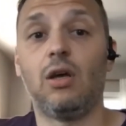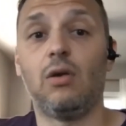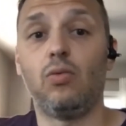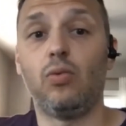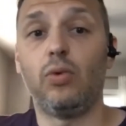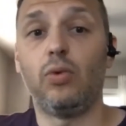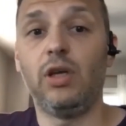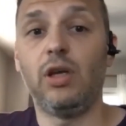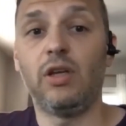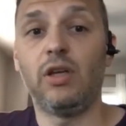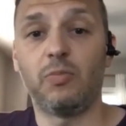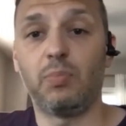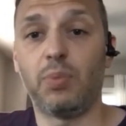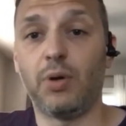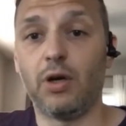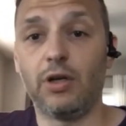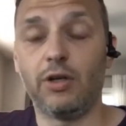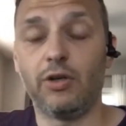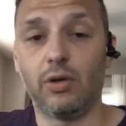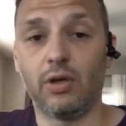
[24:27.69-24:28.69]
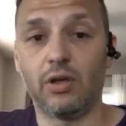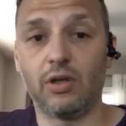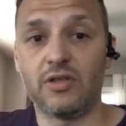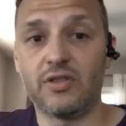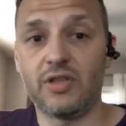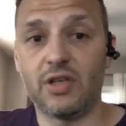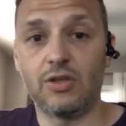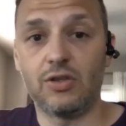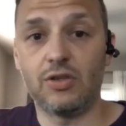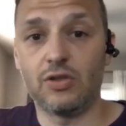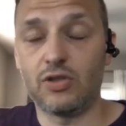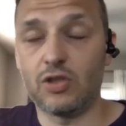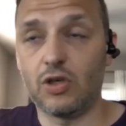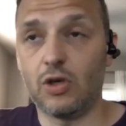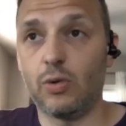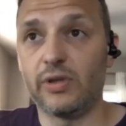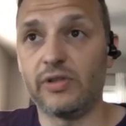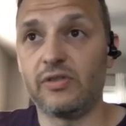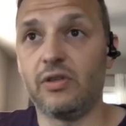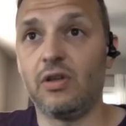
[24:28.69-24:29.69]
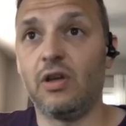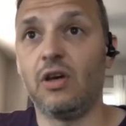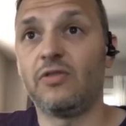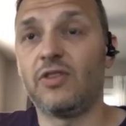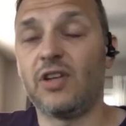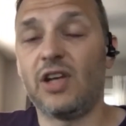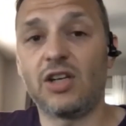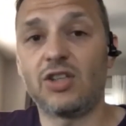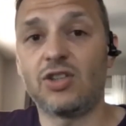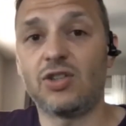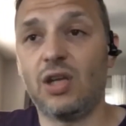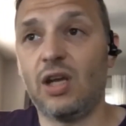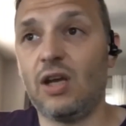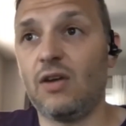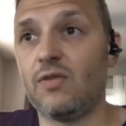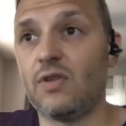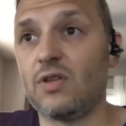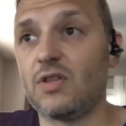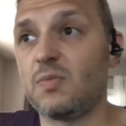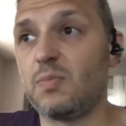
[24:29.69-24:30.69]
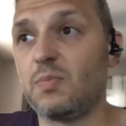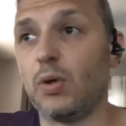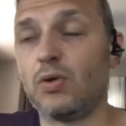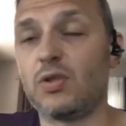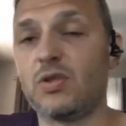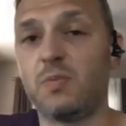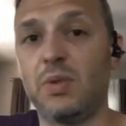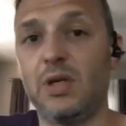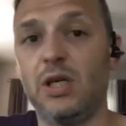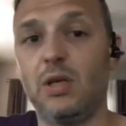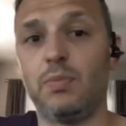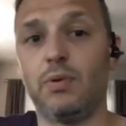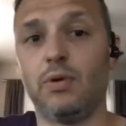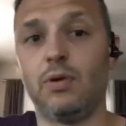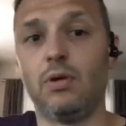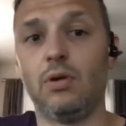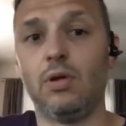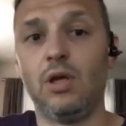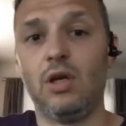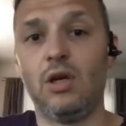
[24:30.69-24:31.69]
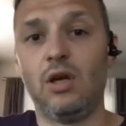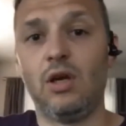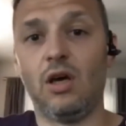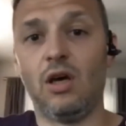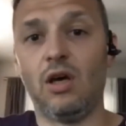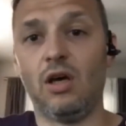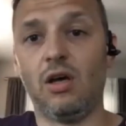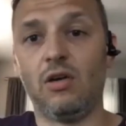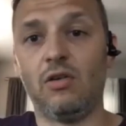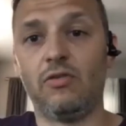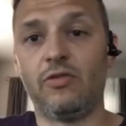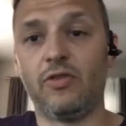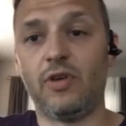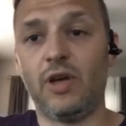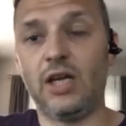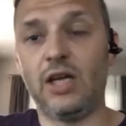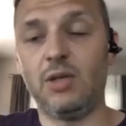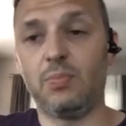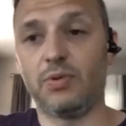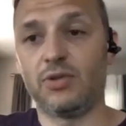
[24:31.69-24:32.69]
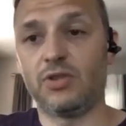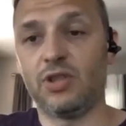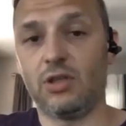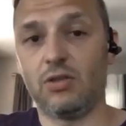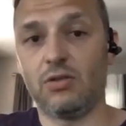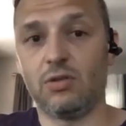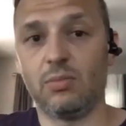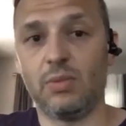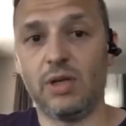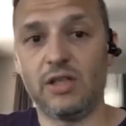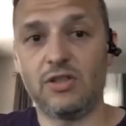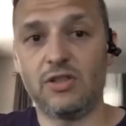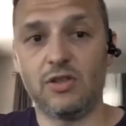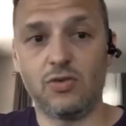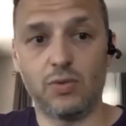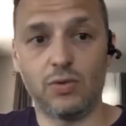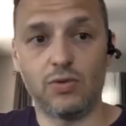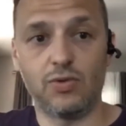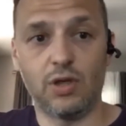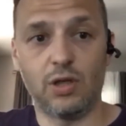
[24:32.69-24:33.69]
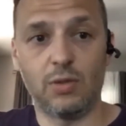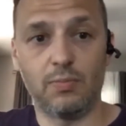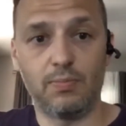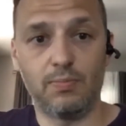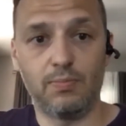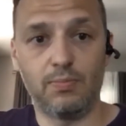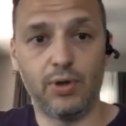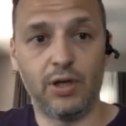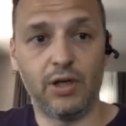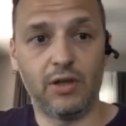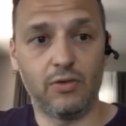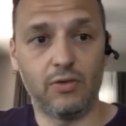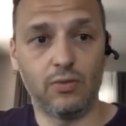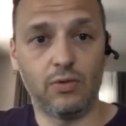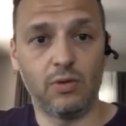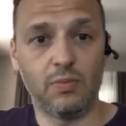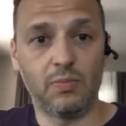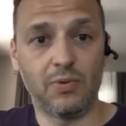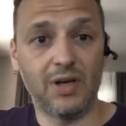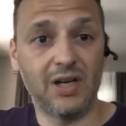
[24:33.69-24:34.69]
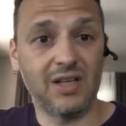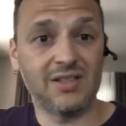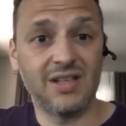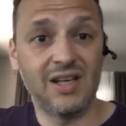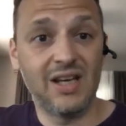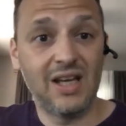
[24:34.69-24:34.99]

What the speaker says: We as party organizations always love to actually have the spokespeople of any particular message we're trying to break through in the press,